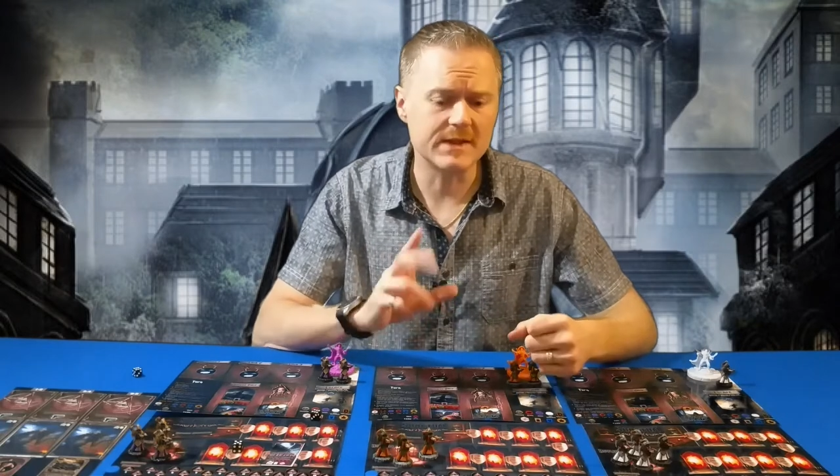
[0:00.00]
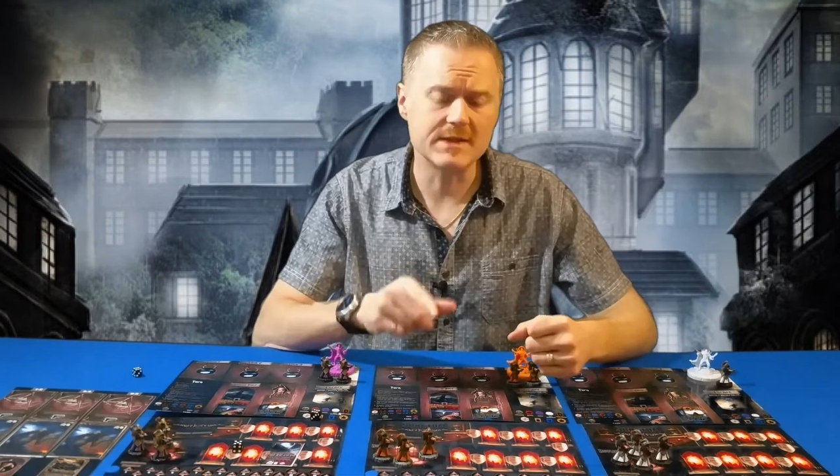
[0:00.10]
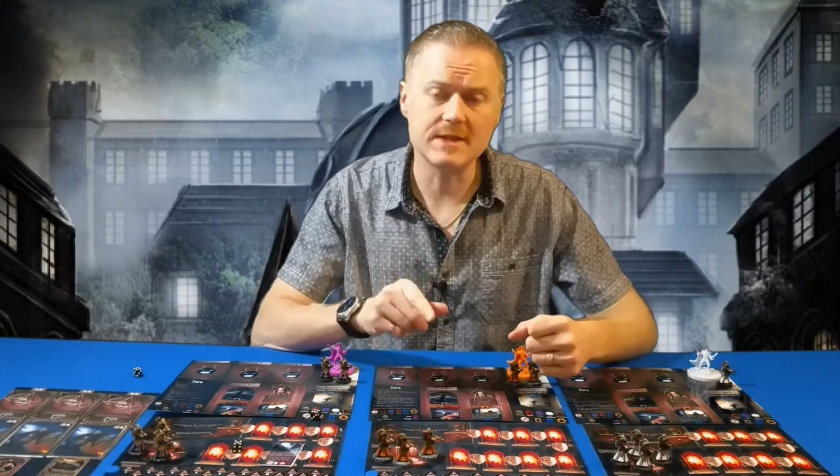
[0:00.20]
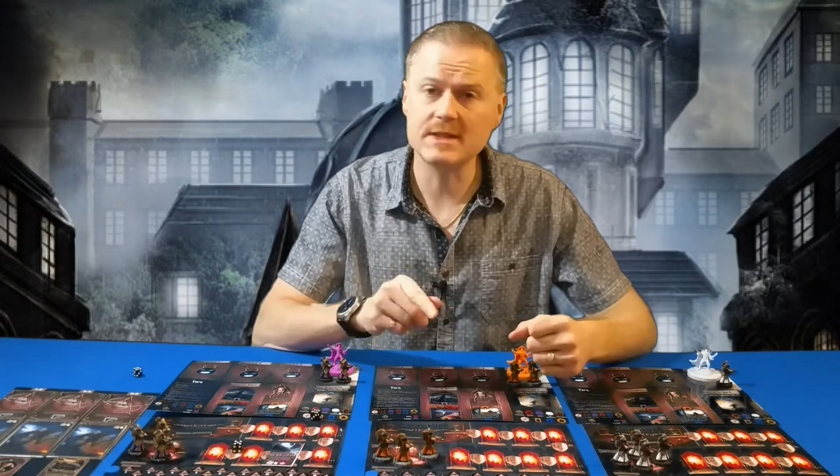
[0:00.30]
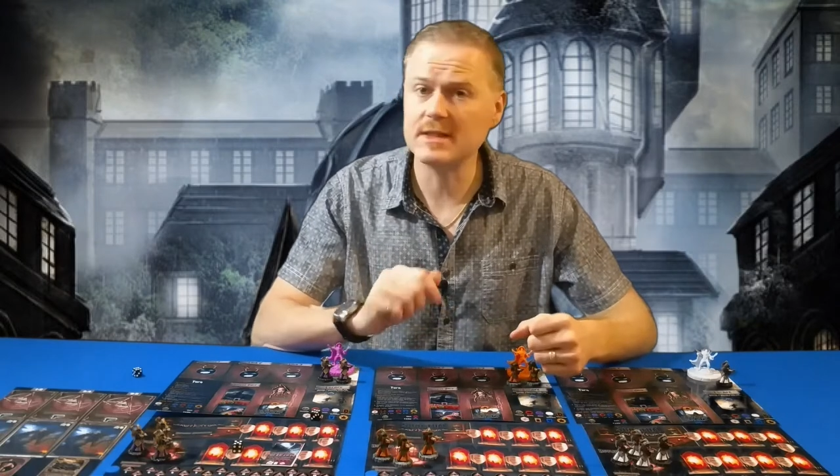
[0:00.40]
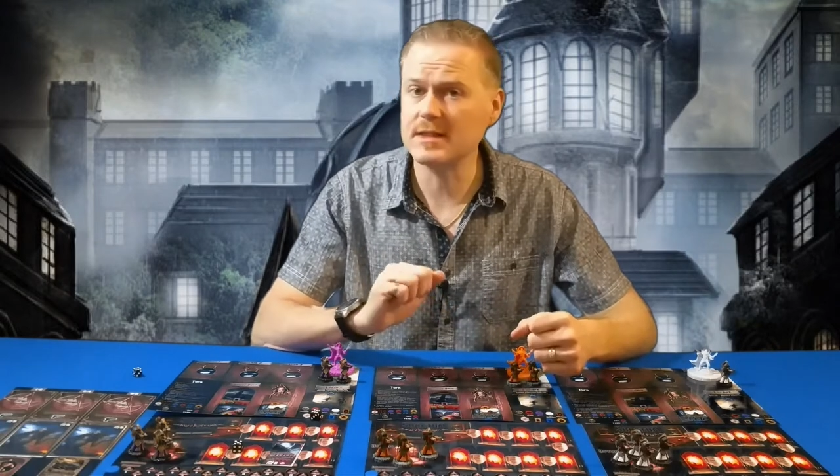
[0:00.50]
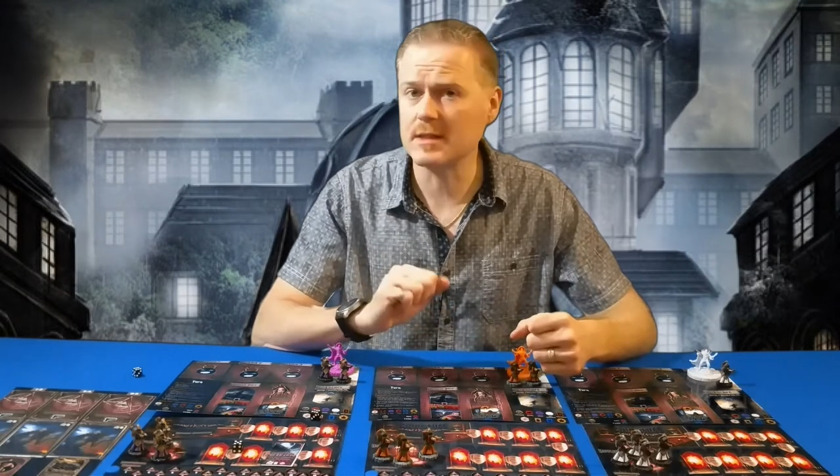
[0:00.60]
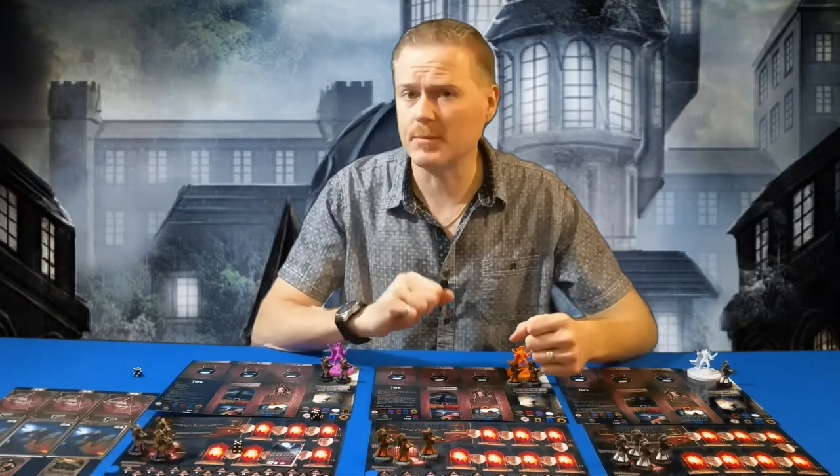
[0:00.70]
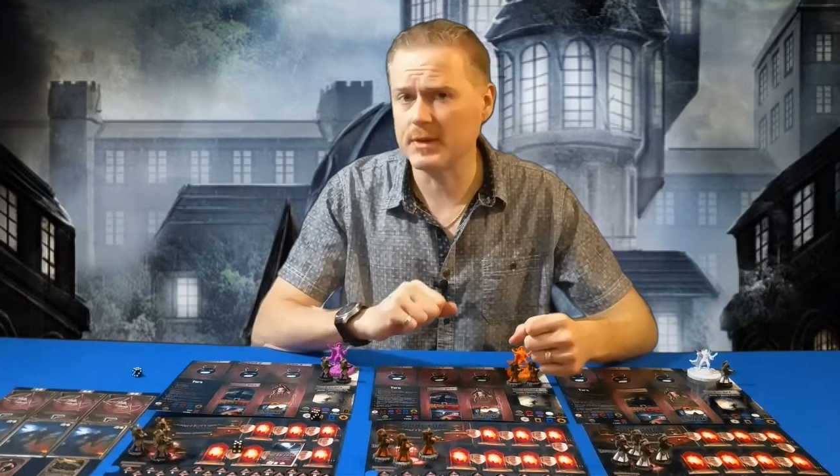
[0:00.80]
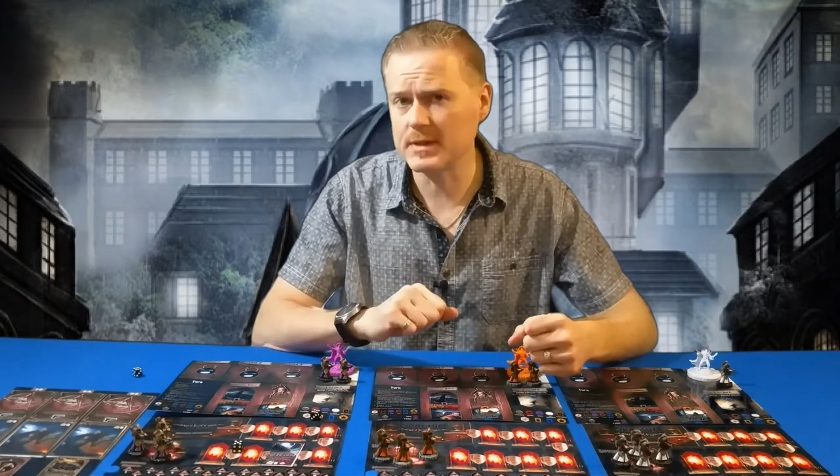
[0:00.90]
since this is
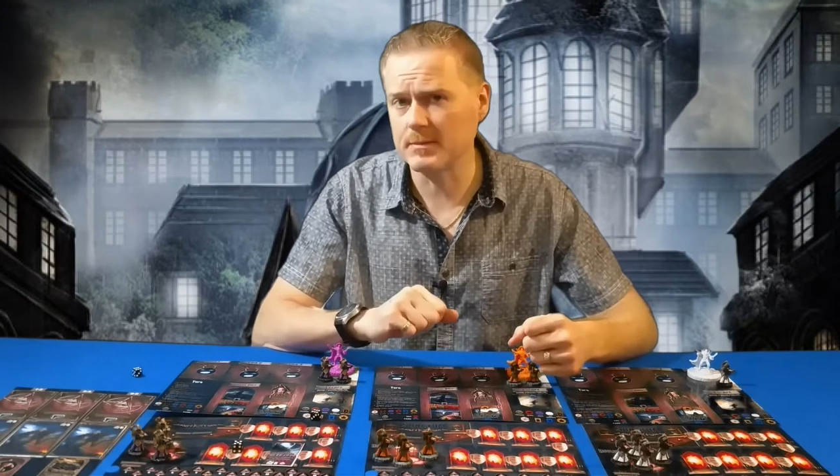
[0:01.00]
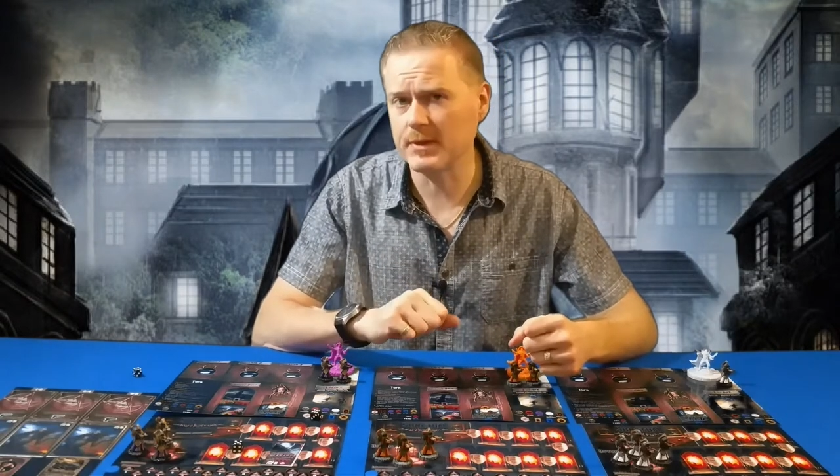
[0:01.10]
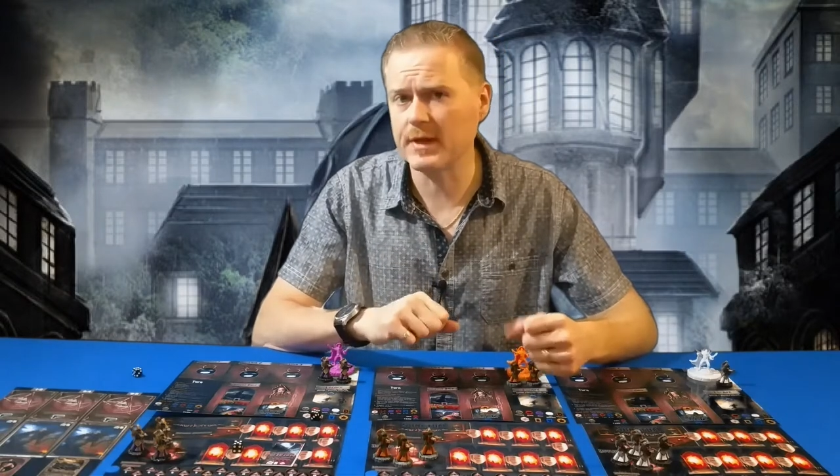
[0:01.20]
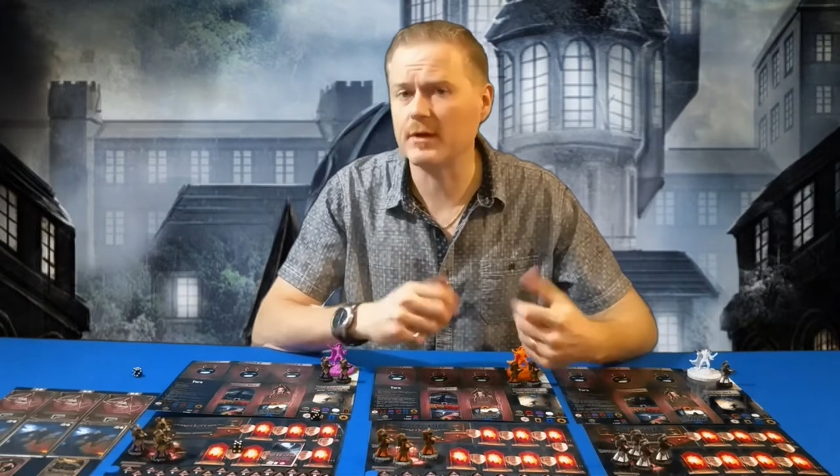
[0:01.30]
a print and play,